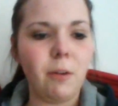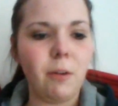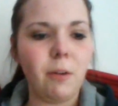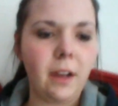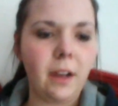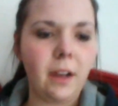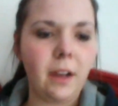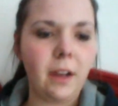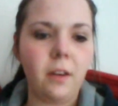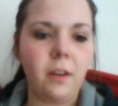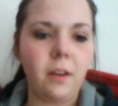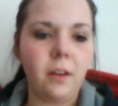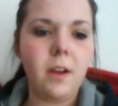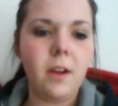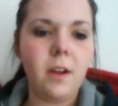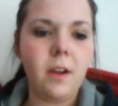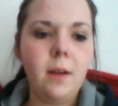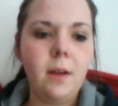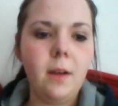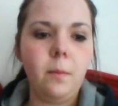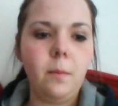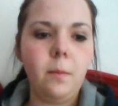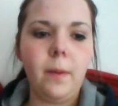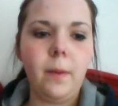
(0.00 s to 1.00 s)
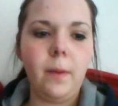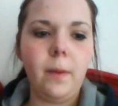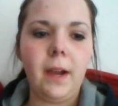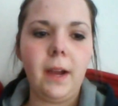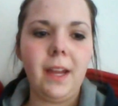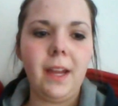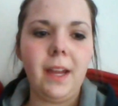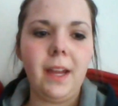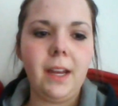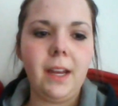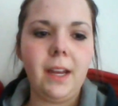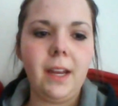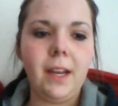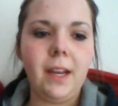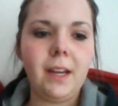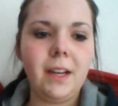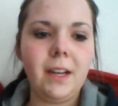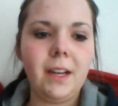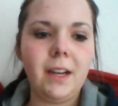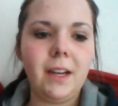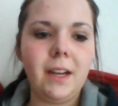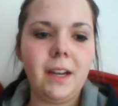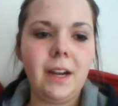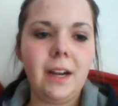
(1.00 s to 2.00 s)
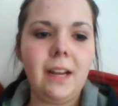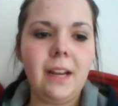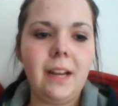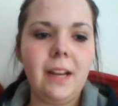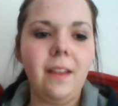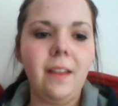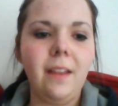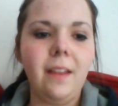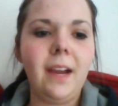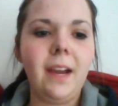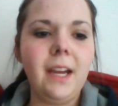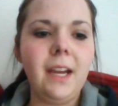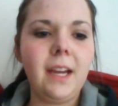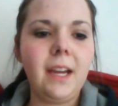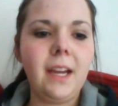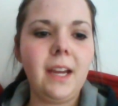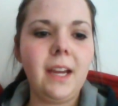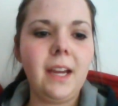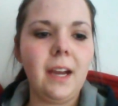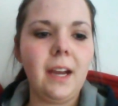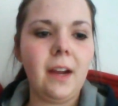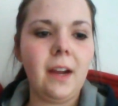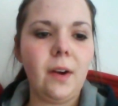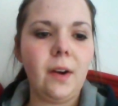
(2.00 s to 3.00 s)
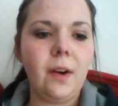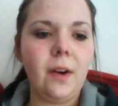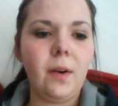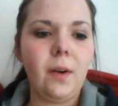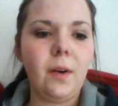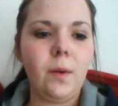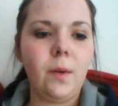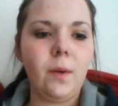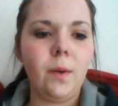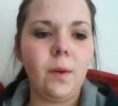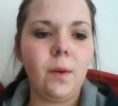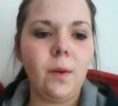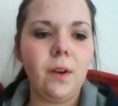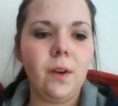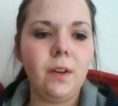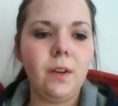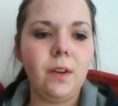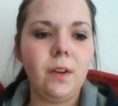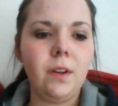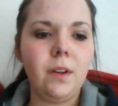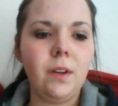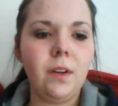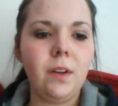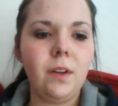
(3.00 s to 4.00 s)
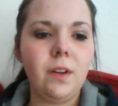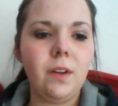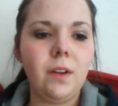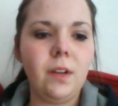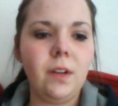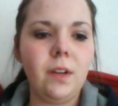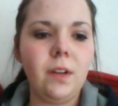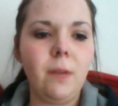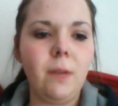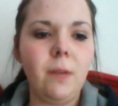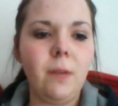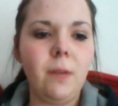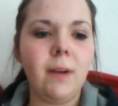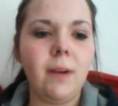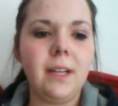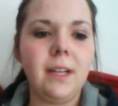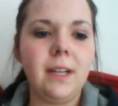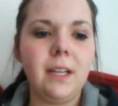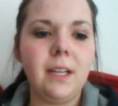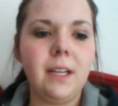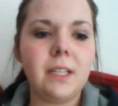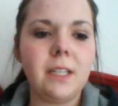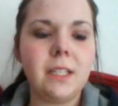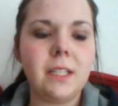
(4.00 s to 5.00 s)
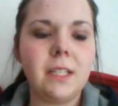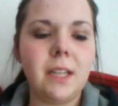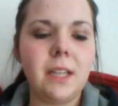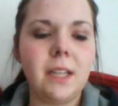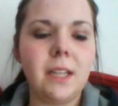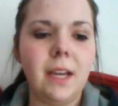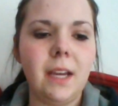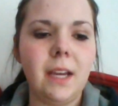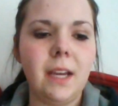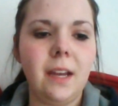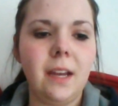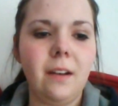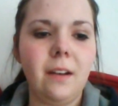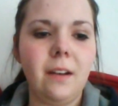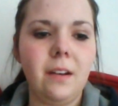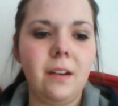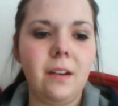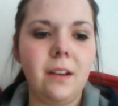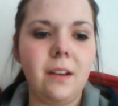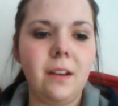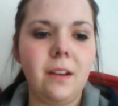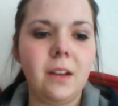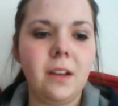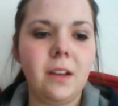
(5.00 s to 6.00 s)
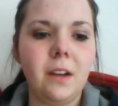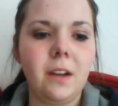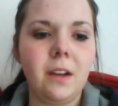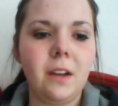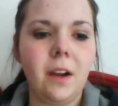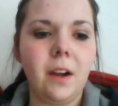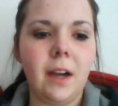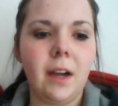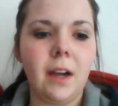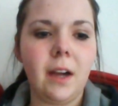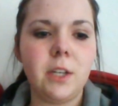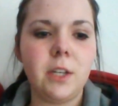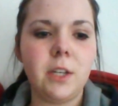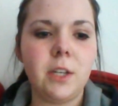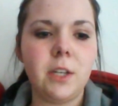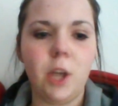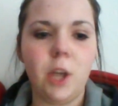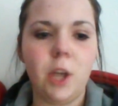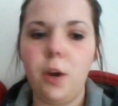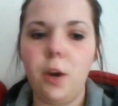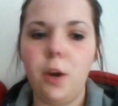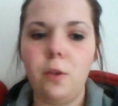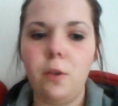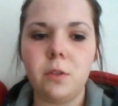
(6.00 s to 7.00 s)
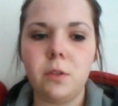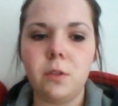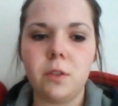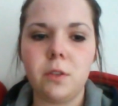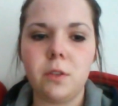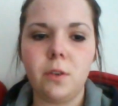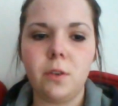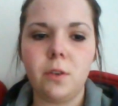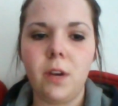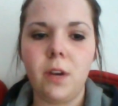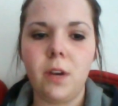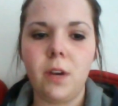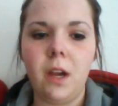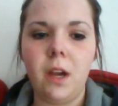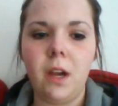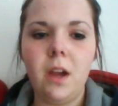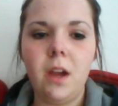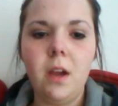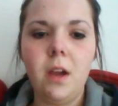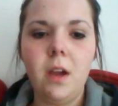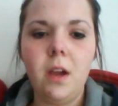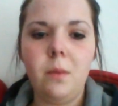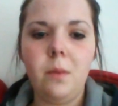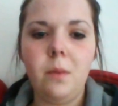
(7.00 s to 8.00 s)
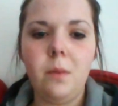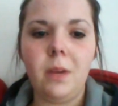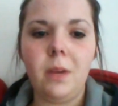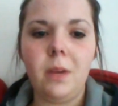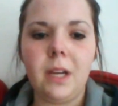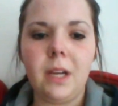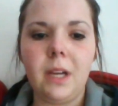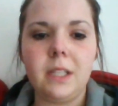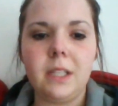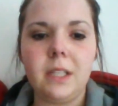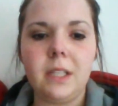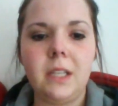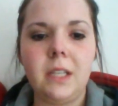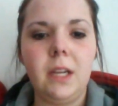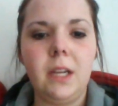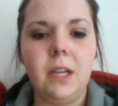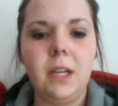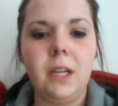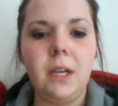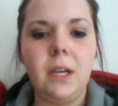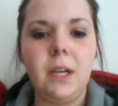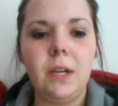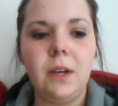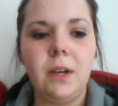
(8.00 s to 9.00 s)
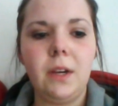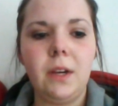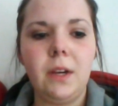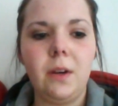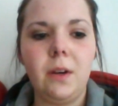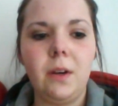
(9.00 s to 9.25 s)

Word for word: down, but I like how he went and got John Newton's story because he